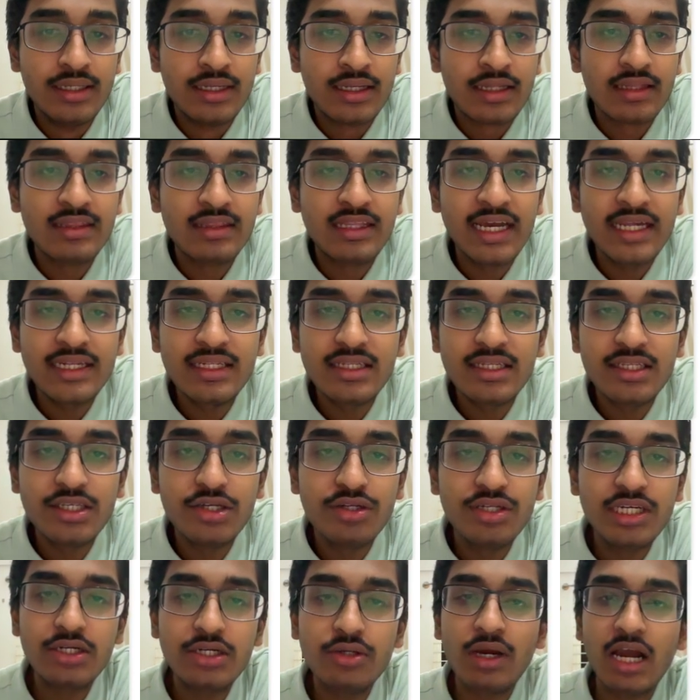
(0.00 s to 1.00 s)
Then you
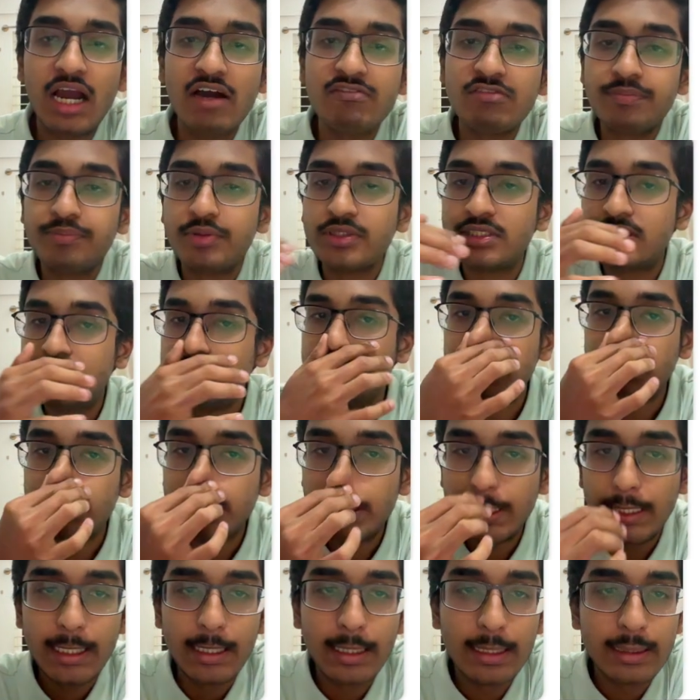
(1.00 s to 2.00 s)
need to have a procedure
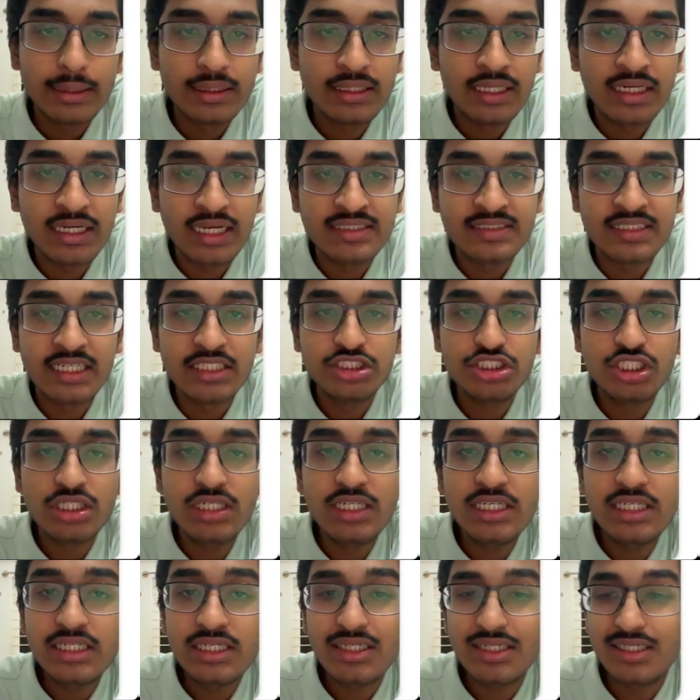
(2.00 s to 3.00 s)
that
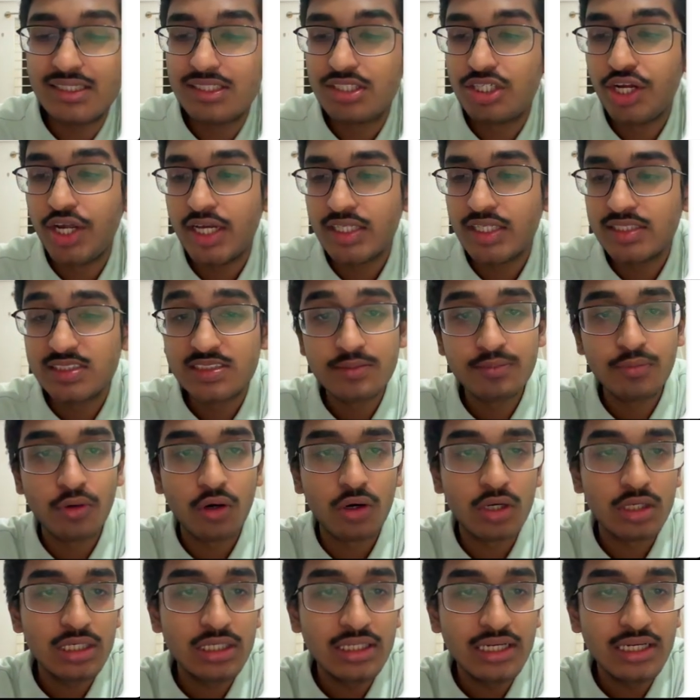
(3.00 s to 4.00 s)
essentially trains the
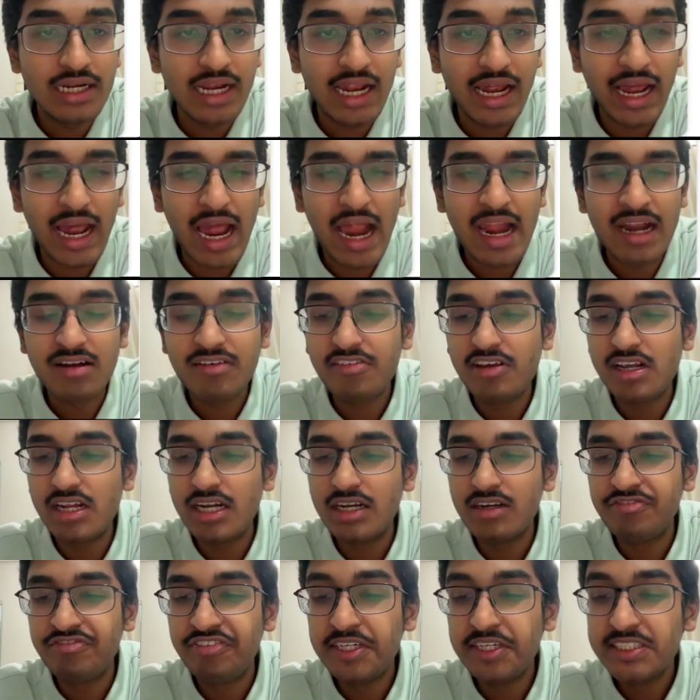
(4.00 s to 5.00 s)
model and
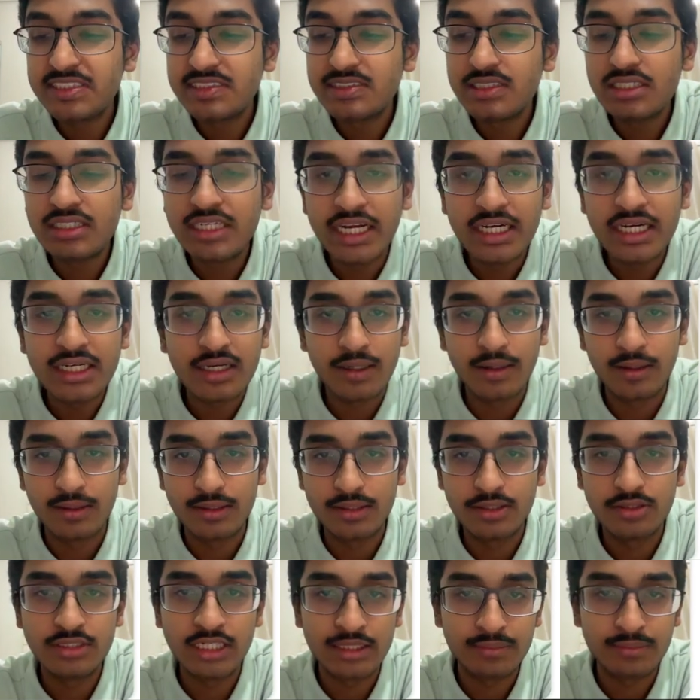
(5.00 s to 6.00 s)
fits the data
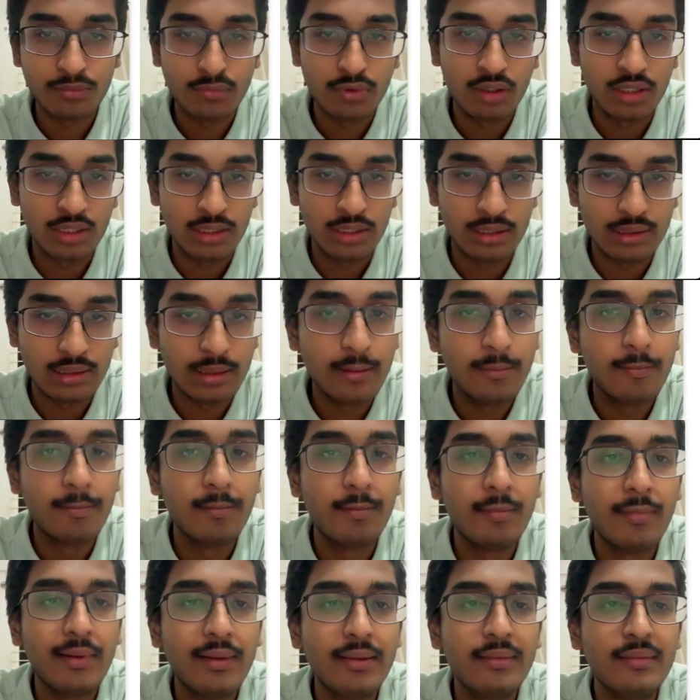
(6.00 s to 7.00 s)
to that model.
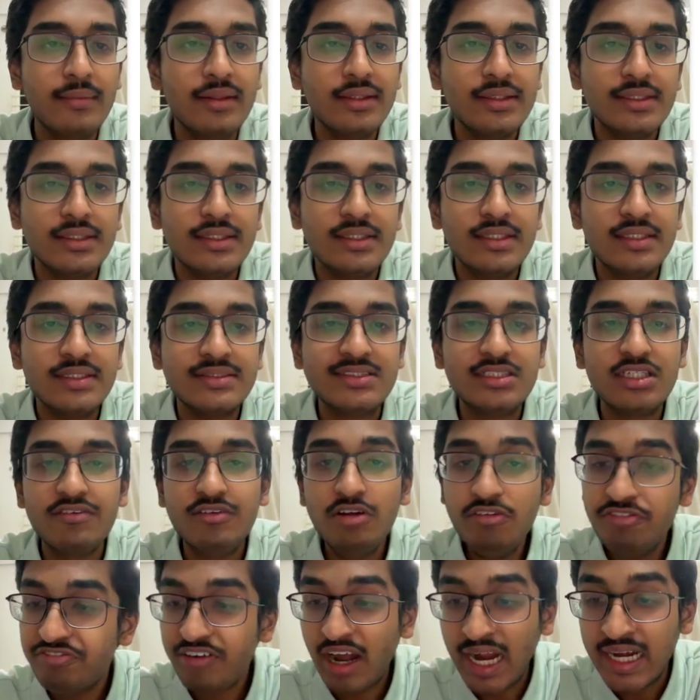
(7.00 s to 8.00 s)
So you have to
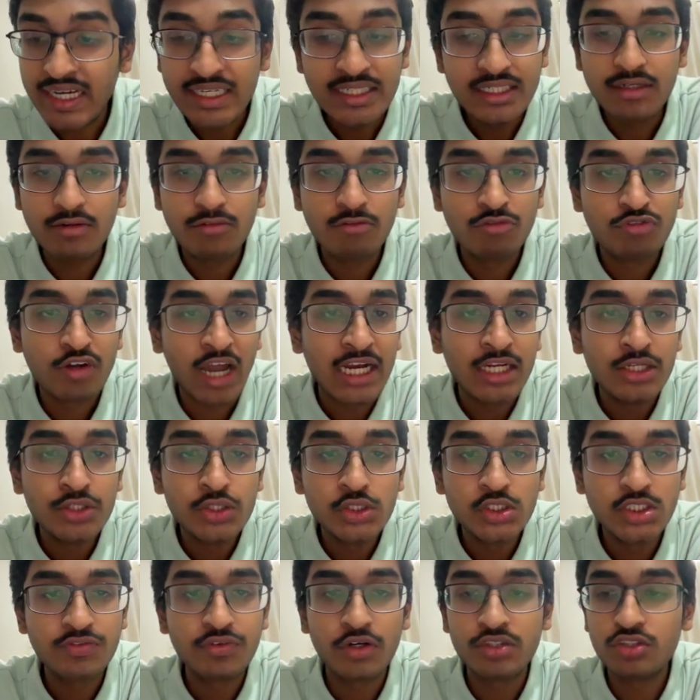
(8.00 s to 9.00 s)
find
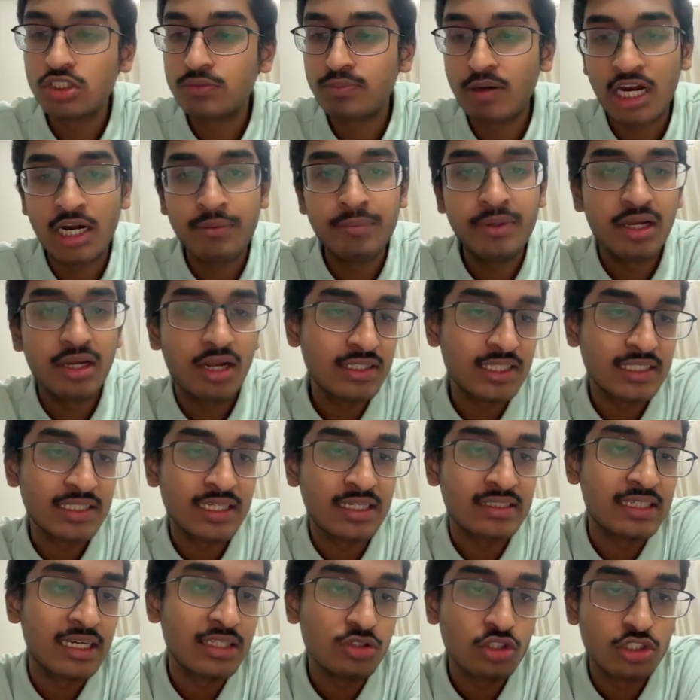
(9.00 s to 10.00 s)
values for those parameters, as I
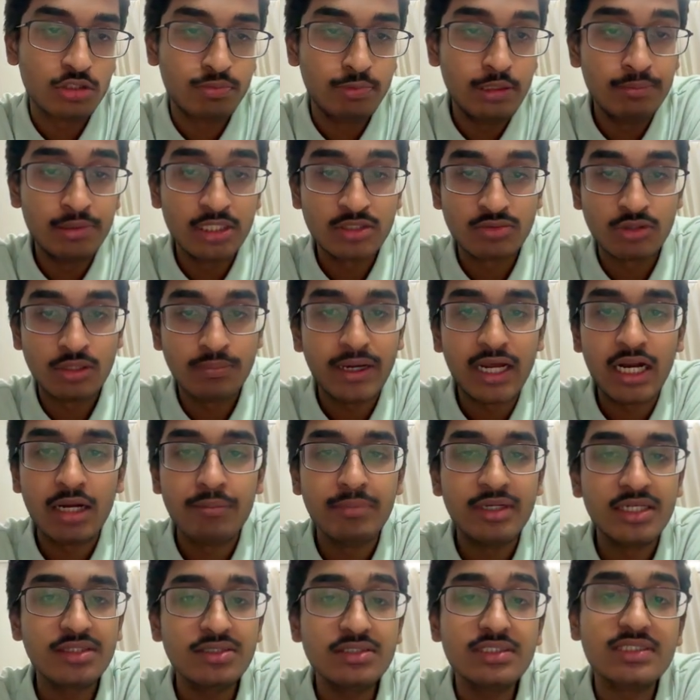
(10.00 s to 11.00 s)
said, those p plus 1
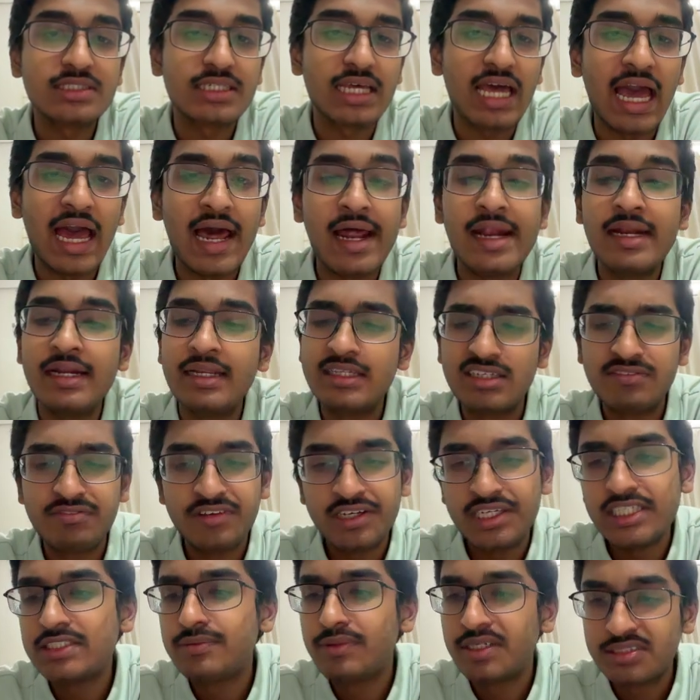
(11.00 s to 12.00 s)
parameters, and there are
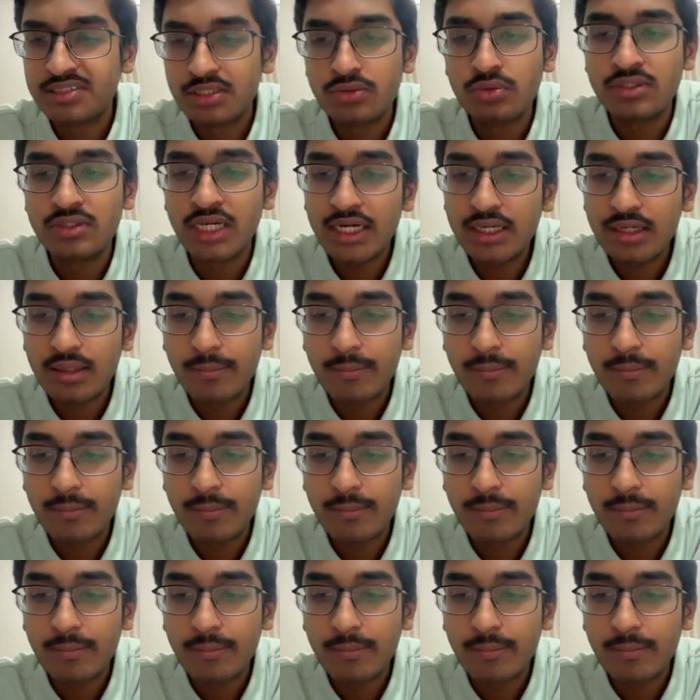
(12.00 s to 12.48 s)
various ways to do that.